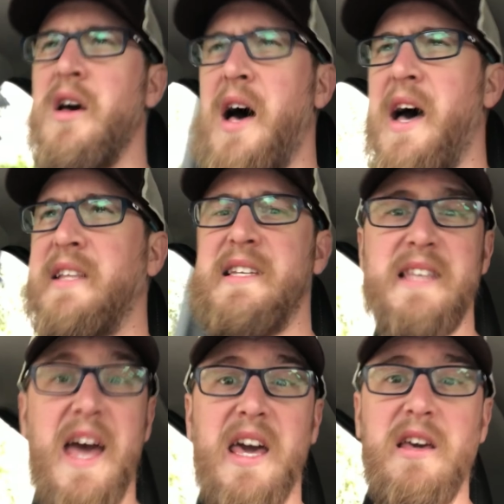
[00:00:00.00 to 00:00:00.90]
uh,
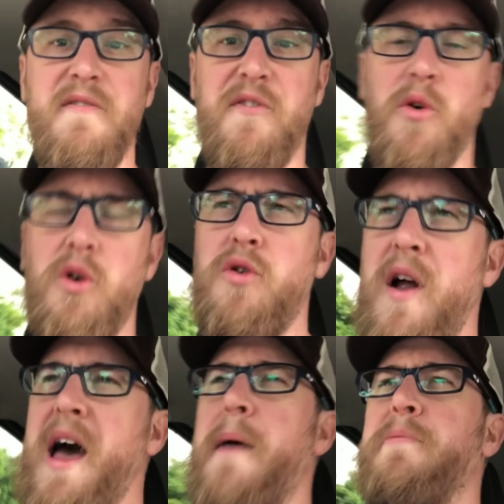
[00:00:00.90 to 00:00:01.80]
today for
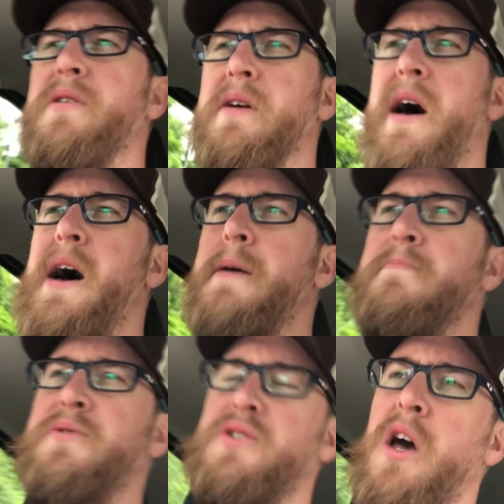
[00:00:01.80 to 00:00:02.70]
crab
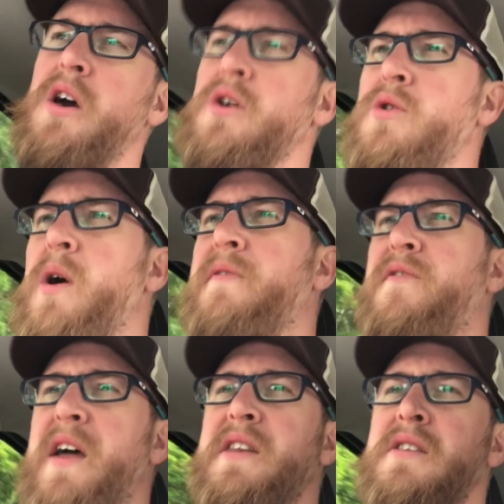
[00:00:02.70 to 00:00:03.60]
um, so a
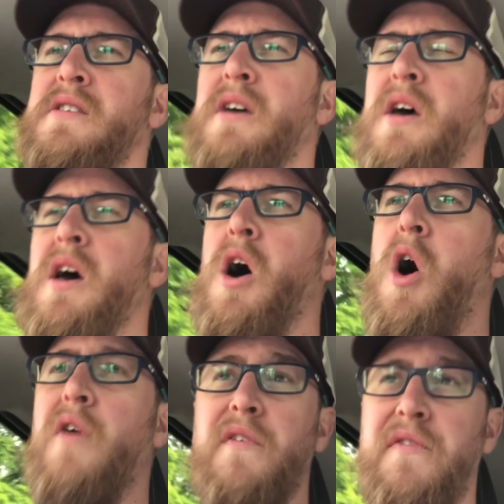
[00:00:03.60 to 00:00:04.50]
friend
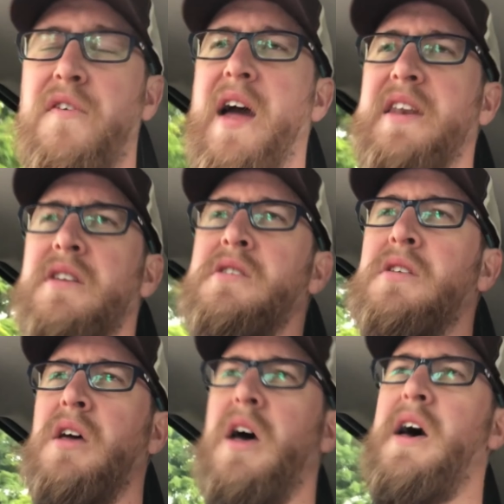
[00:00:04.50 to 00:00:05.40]
of a
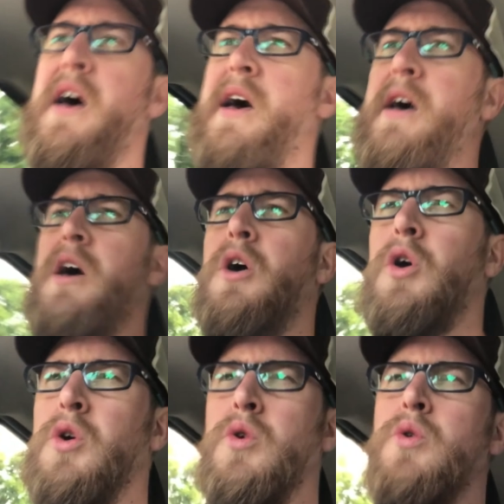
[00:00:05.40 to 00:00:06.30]
friend uh,
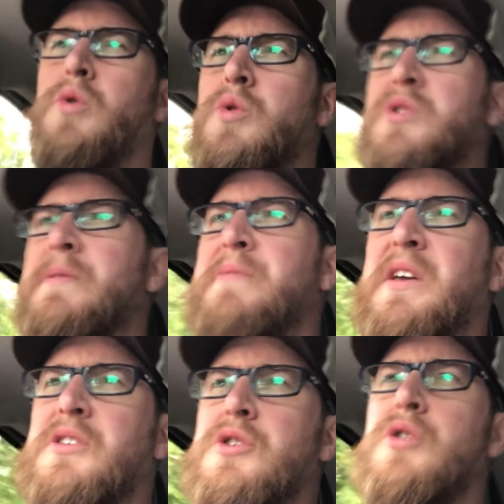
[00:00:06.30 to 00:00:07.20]
who
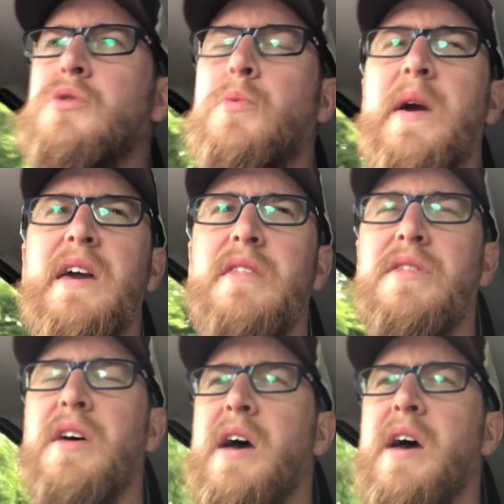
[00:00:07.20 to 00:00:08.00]
something to do with